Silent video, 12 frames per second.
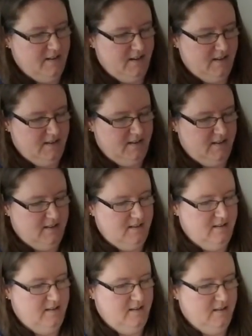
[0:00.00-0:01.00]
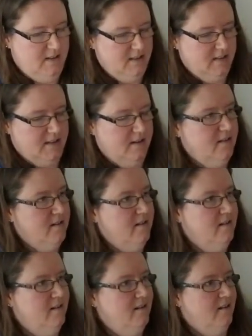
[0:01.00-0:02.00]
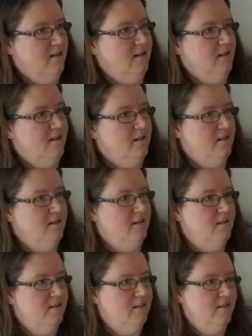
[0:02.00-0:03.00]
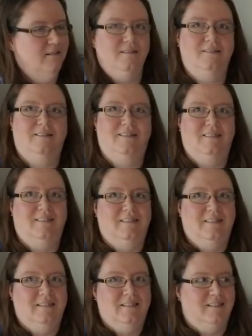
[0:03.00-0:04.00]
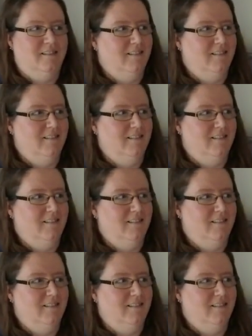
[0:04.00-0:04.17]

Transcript: The person shown says nothing.